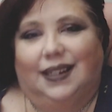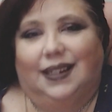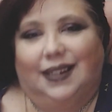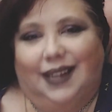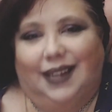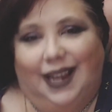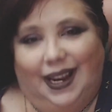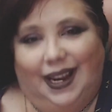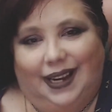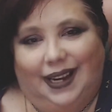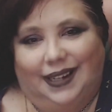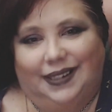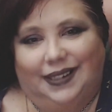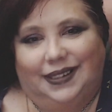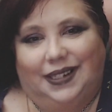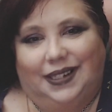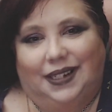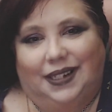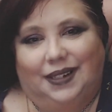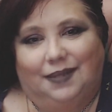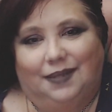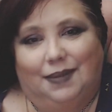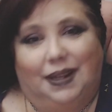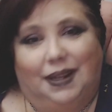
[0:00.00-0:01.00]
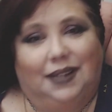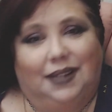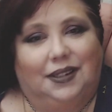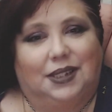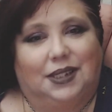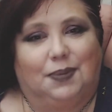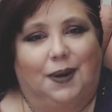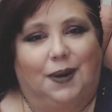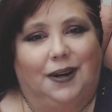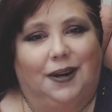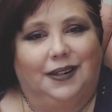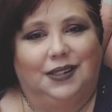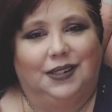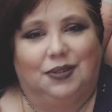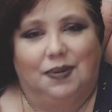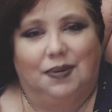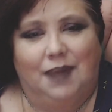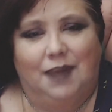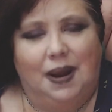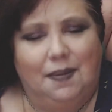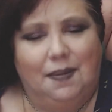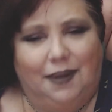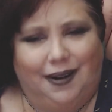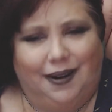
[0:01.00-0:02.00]
And my little Spartans,
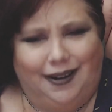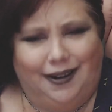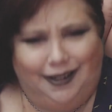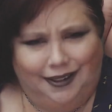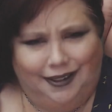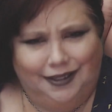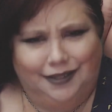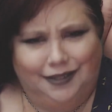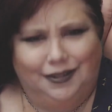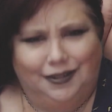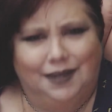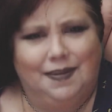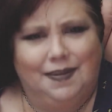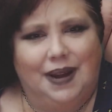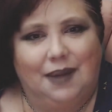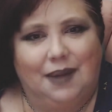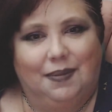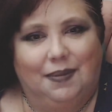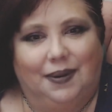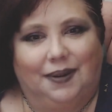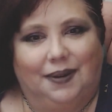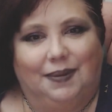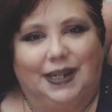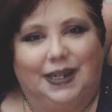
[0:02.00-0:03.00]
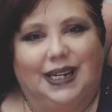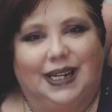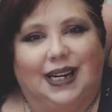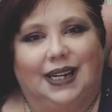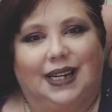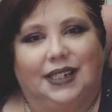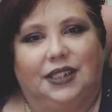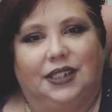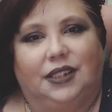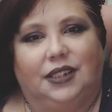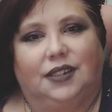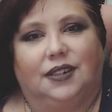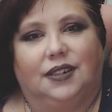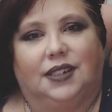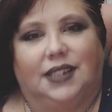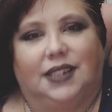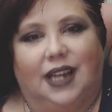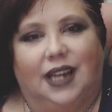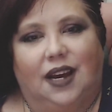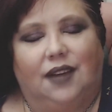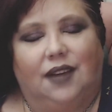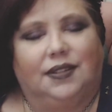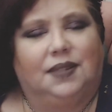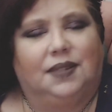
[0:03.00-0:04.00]
remember, be kind to
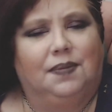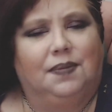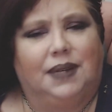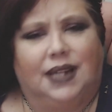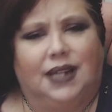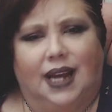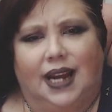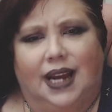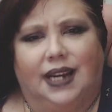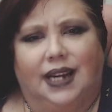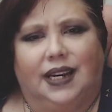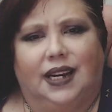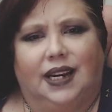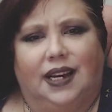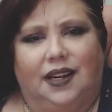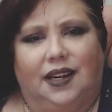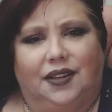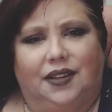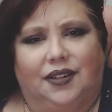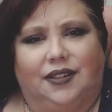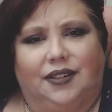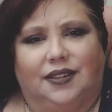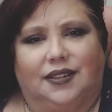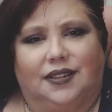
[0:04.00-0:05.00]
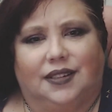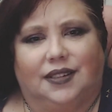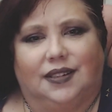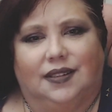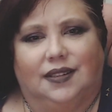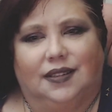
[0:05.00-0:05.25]
yourselves and be kind to others.